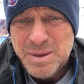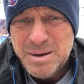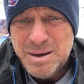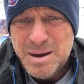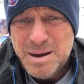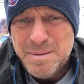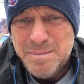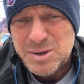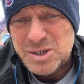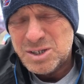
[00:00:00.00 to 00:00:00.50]

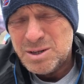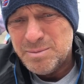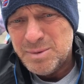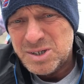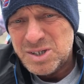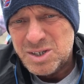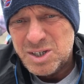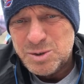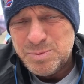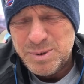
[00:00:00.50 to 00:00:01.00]
Mr.
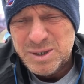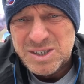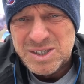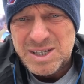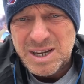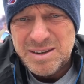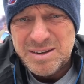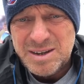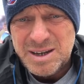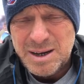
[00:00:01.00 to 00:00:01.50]
Misson has been
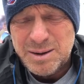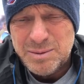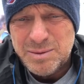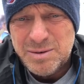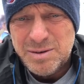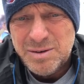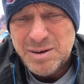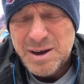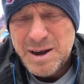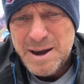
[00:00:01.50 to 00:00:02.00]
sending
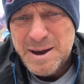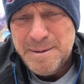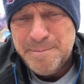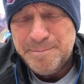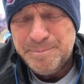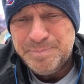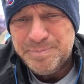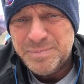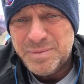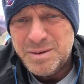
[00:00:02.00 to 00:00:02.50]
out
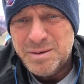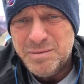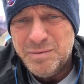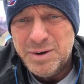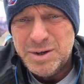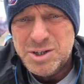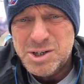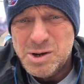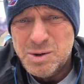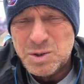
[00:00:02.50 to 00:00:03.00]

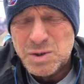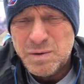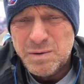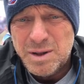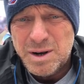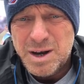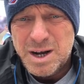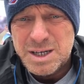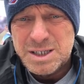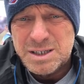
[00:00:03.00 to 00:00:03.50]
videos over
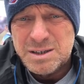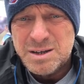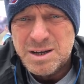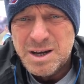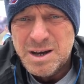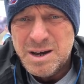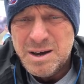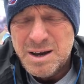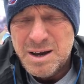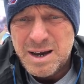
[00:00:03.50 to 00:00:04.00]
the last
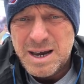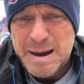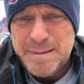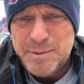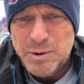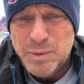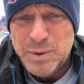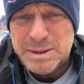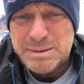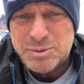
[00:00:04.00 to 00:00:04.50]

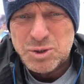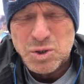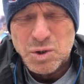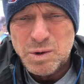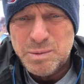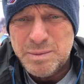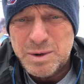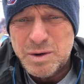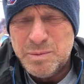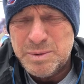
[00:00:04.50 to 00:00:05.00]
couple of weeks. I'm
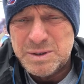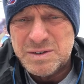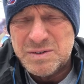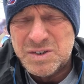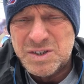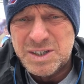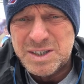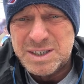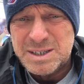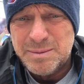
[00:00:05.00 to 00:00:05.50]
sure you must
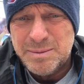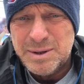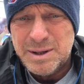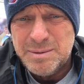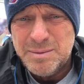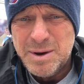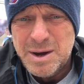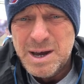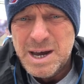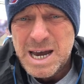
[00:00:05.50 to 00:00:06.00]
have seen some of
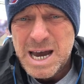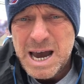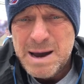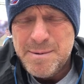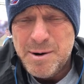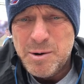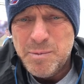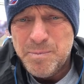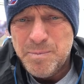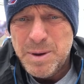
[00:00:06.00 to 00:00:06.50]
them,
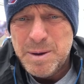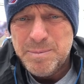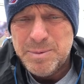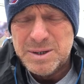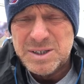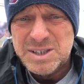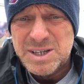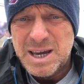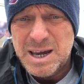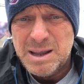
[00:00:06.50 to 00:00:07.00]
about
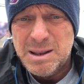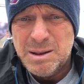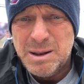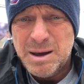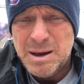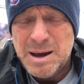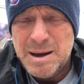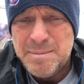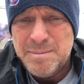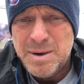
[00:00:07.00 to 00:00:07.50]
people
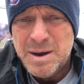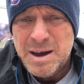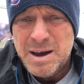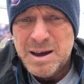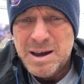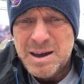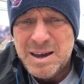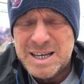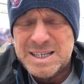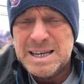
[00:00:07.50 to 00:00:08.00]
saying
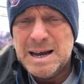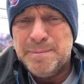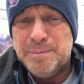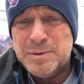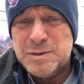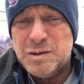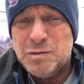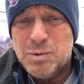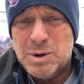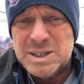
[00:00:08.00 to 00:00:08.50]

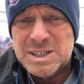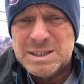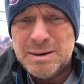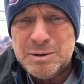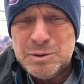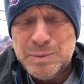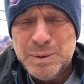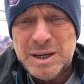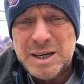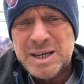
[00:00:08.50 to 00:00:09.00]
examples of when
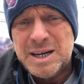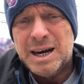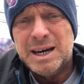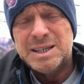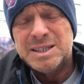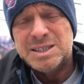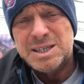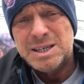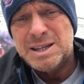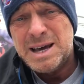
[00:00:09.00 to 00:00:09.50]
someone's been
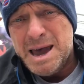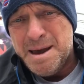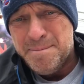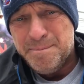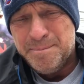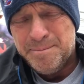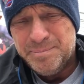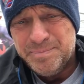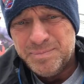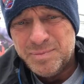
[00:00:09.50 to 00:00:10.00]
kind to
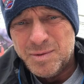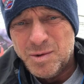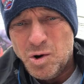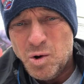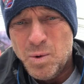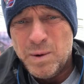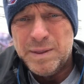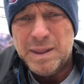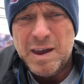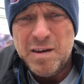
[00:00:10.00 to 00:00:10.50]
them
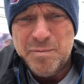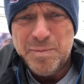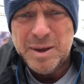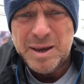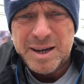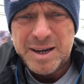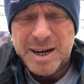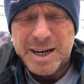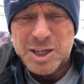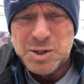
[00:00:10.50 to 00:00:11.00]
or when they've
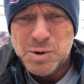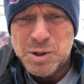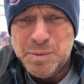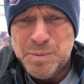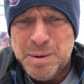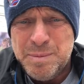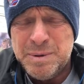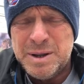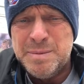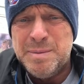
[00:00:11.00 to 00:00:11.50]
been kind to other
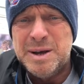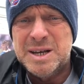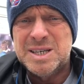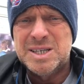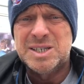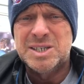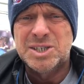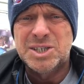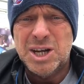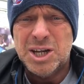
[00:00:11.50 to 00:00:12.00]
people. It makes
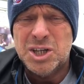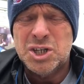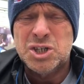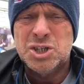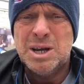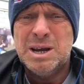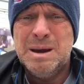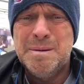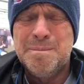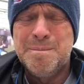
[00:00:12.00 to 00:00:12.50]

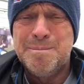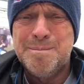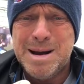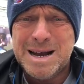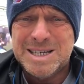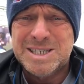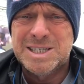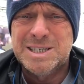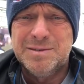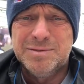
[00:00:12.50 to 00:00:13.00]
such a
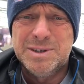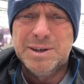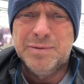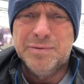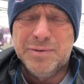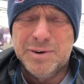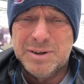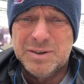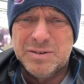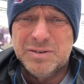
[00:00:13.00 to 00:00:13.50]
massive
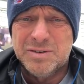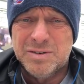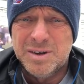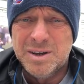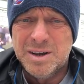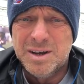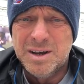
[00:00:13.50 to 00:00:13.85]
difference.